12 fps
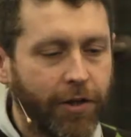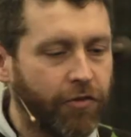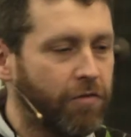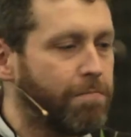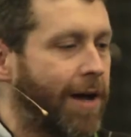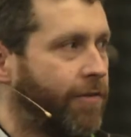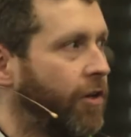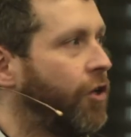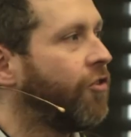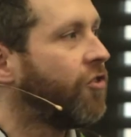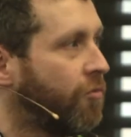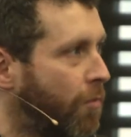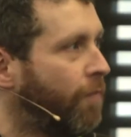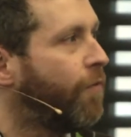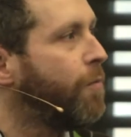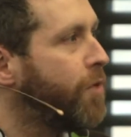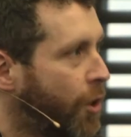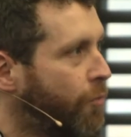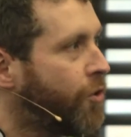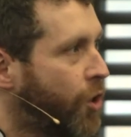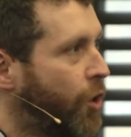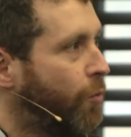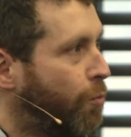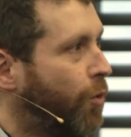it doesn't matter, because someone from
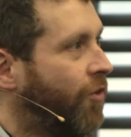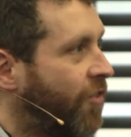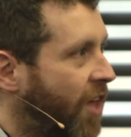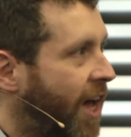YouTube was